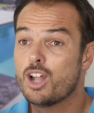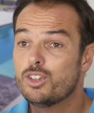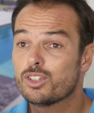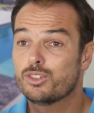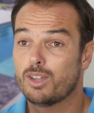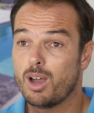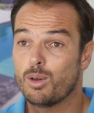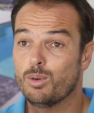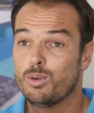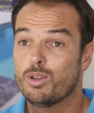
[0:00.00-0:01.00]
Just
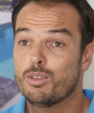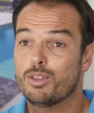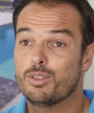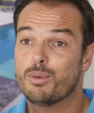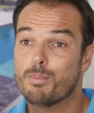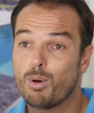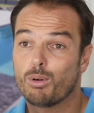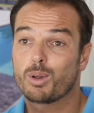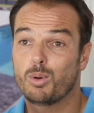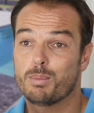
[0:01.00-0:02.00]
know that the
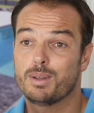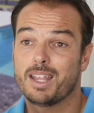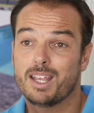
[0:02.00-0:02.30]
more equipment